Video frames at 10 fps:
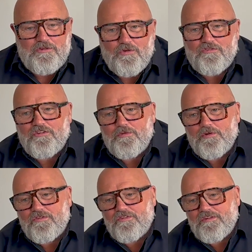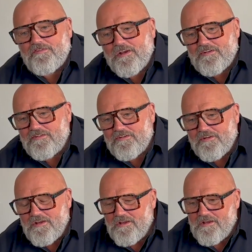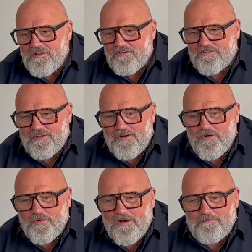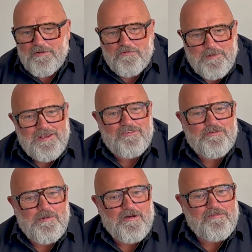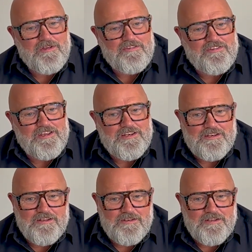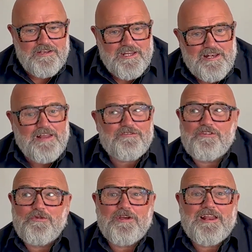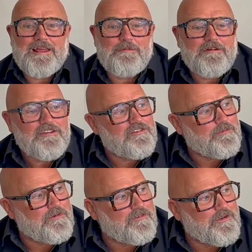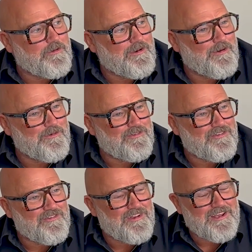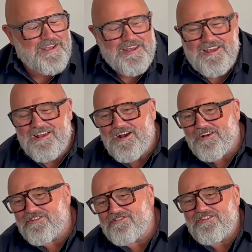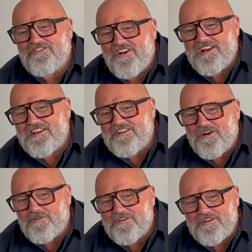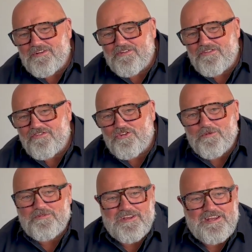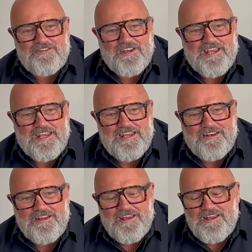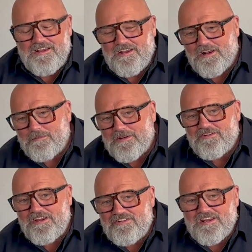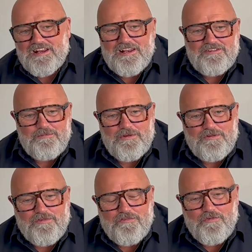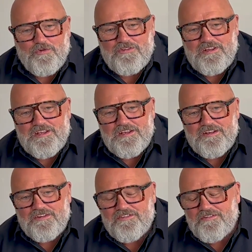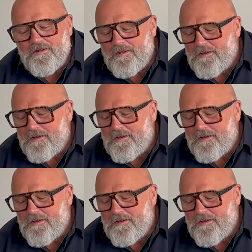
Dawson, that works for Defected, said, oh, I've been speaking to Mark Vessey and he'd love to do a collaboration with you. And I was just like, I just decided that I was going to stop DJing, and I've been DJing collective music for 40 years.